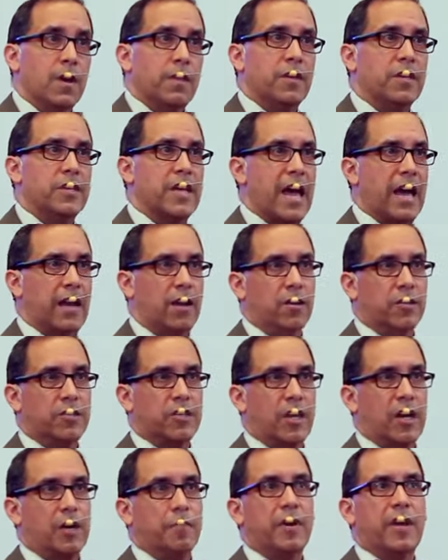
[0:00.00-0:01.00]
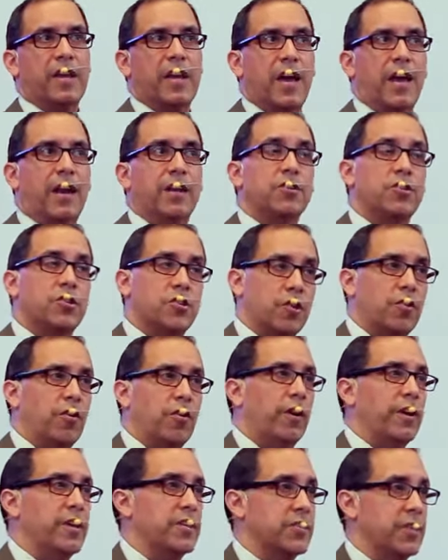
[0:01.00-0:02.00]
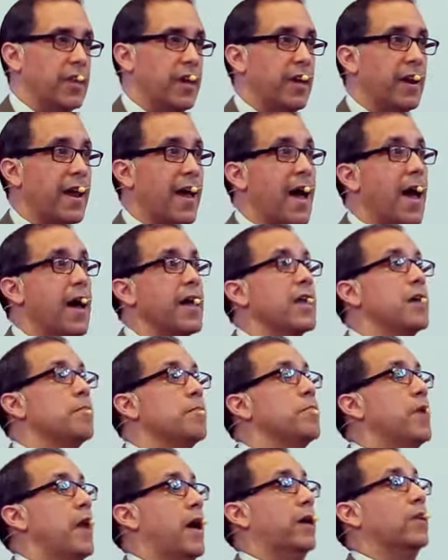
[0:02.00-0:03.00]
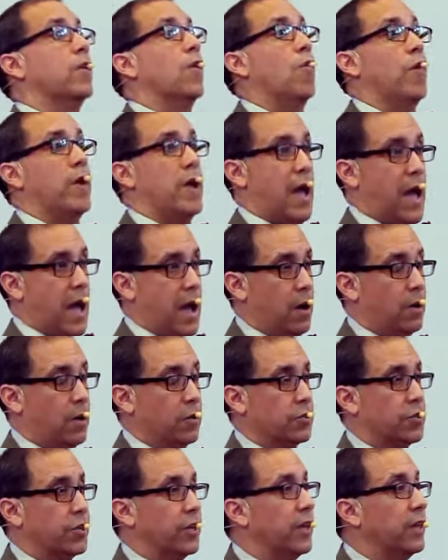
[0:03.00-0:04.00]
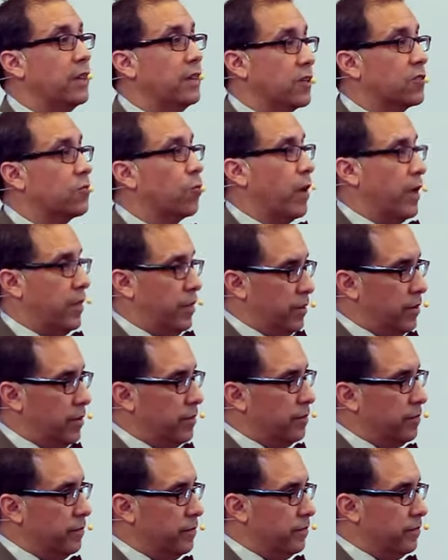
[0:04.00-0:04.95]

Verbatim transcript: The dad looked at him again and sternly said, I am not going out in this weather.